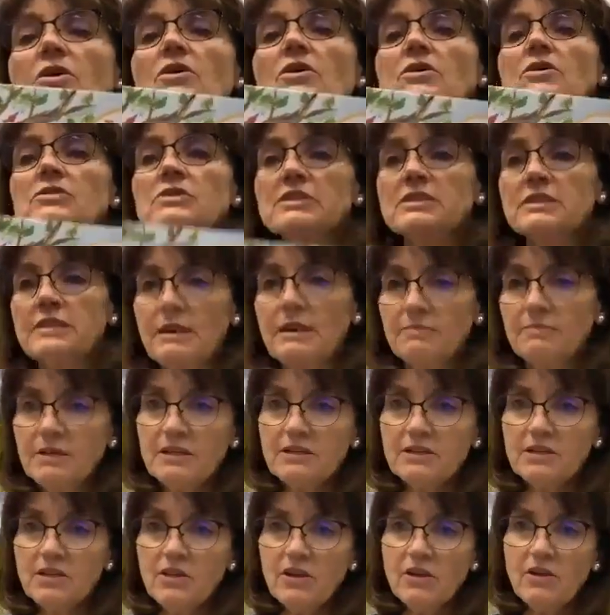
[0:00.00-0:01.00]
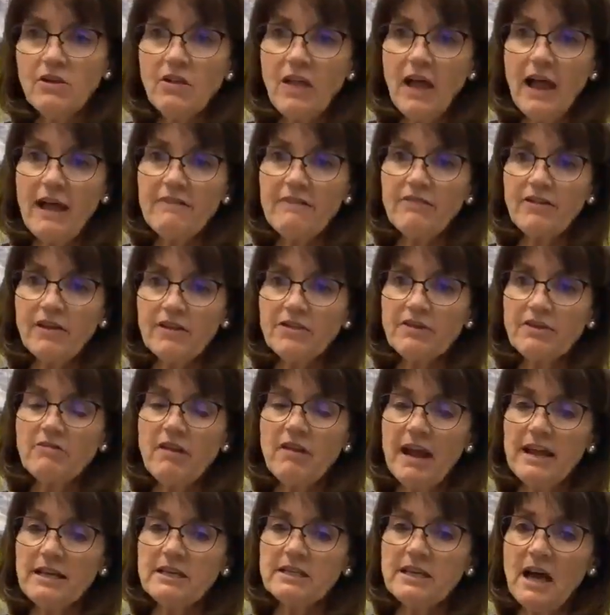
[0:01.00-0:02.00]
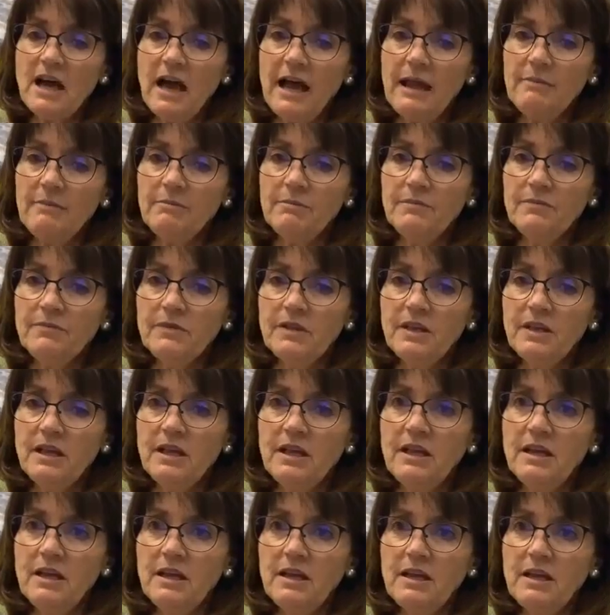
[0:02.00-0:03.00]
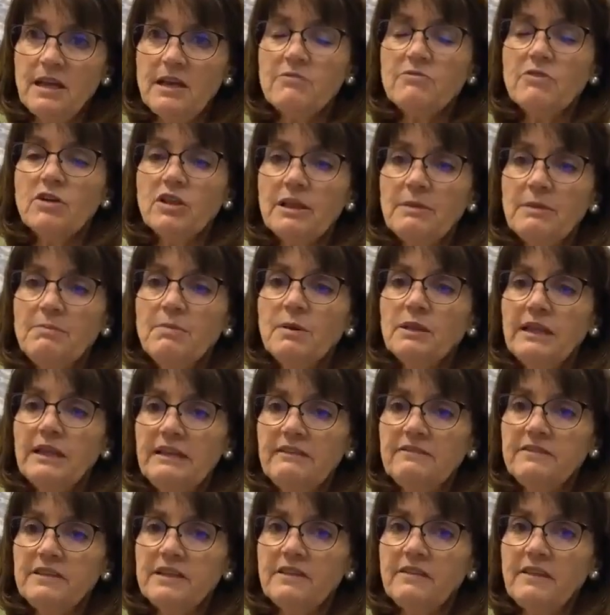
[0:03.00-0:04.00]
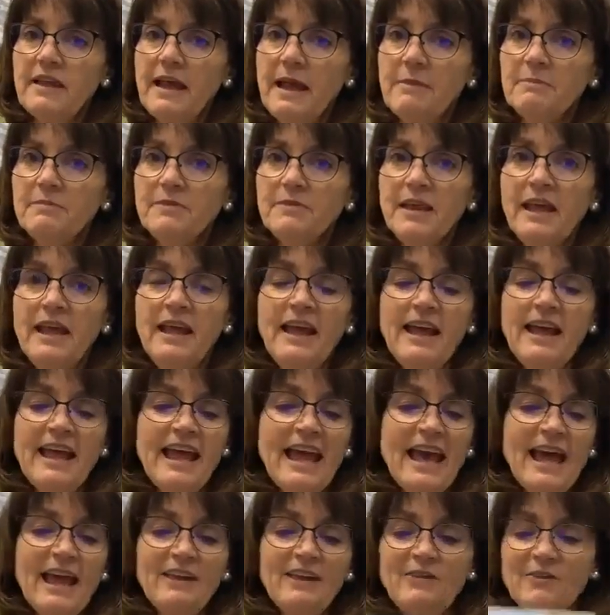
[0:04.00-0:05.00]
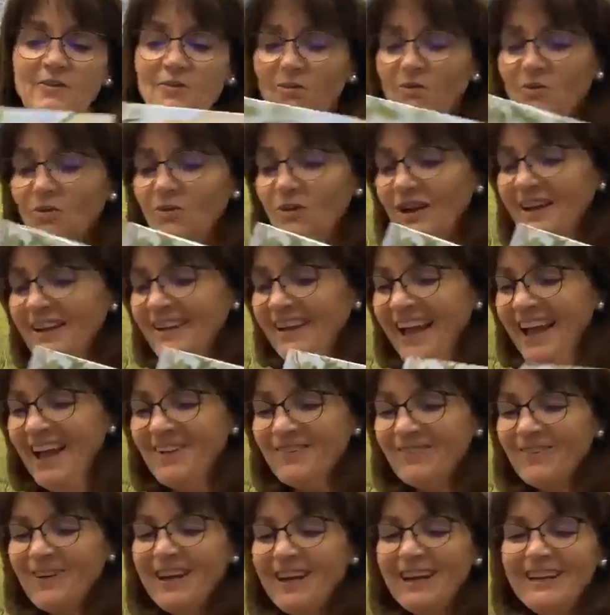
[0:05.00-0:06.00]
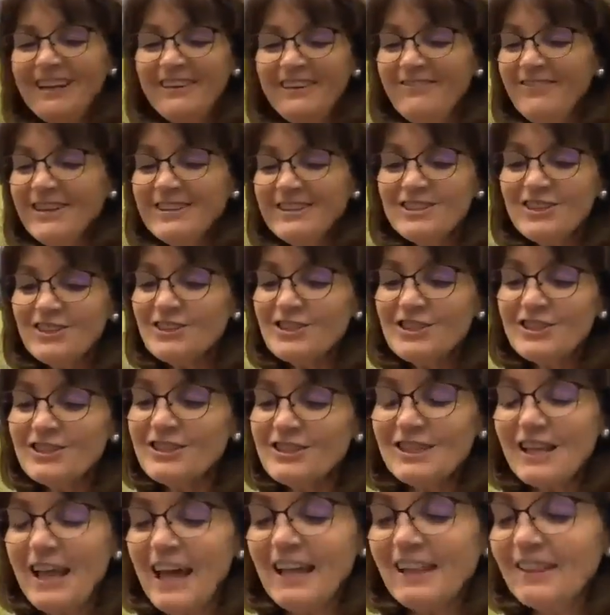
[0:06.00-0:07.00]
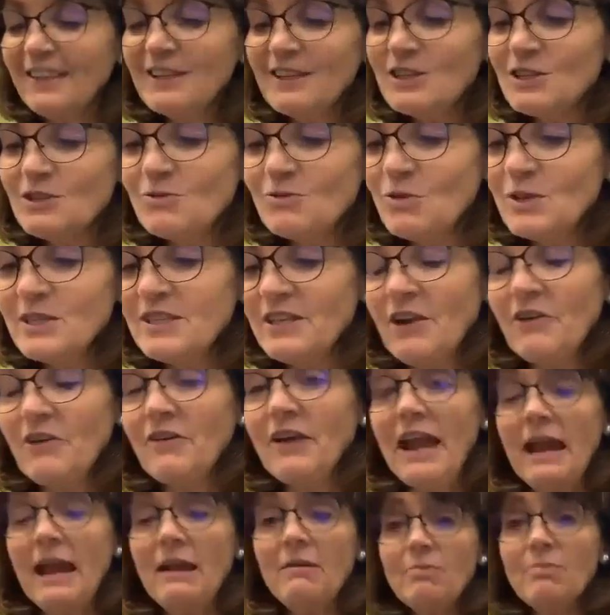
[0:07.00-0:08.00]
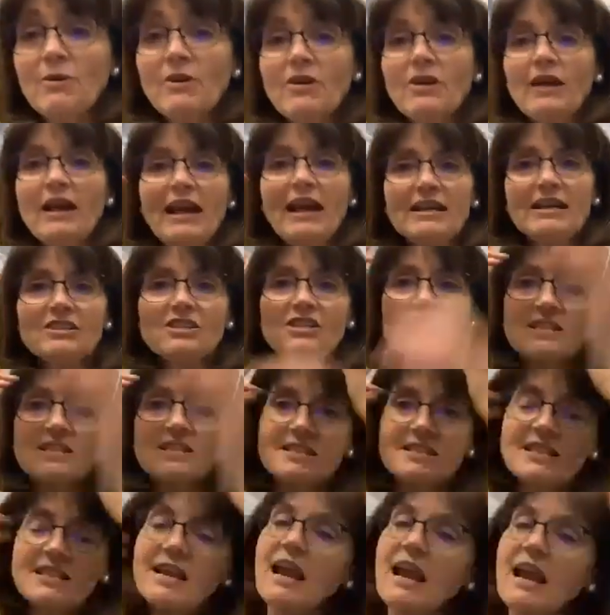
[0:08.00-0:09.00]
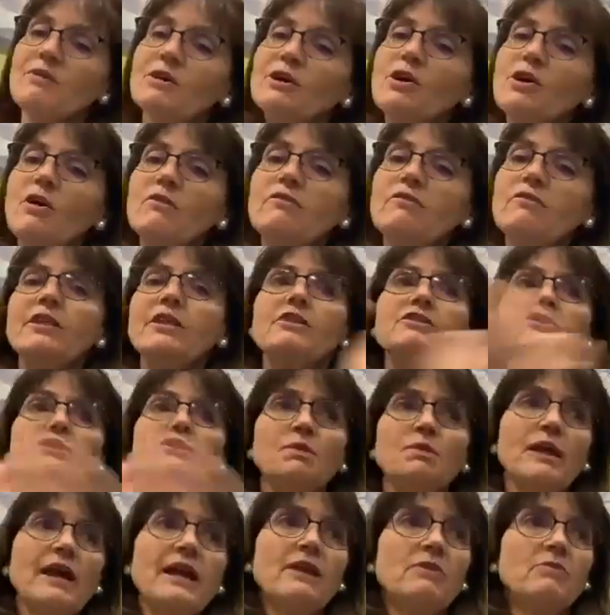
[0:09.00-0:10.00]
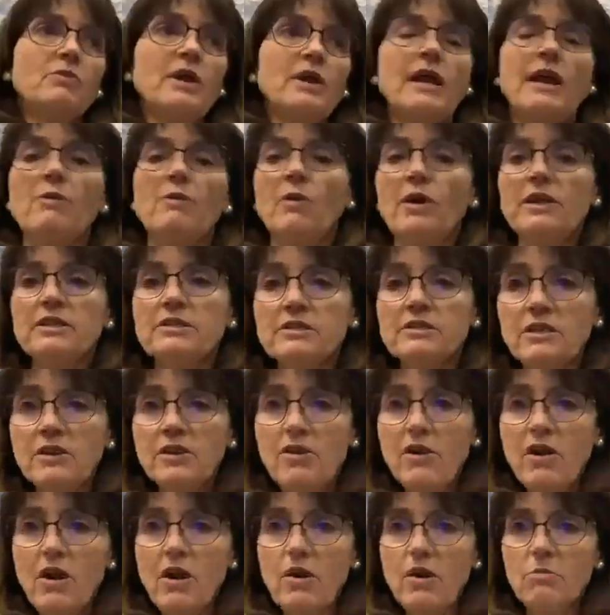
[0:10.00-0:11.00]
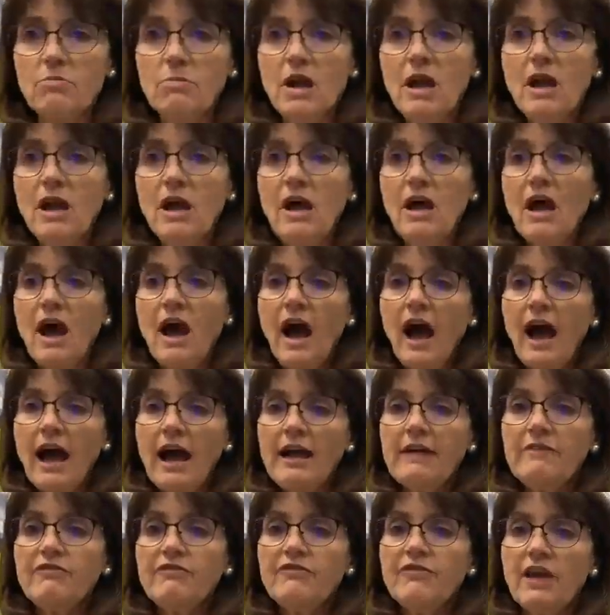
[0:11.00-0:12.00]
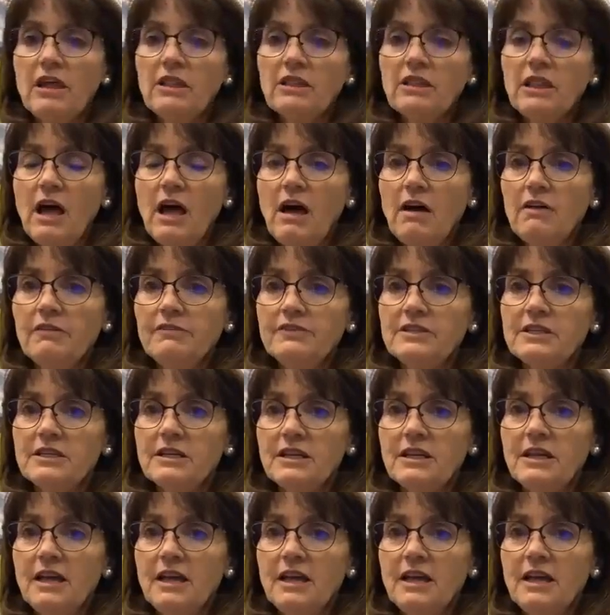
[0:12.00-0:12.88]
who stepped into their life at the right time and really believed in them. And one individual, she's like, this was their neighbor. And she said, I would go over there to play. And when I went to their home, I felt loved.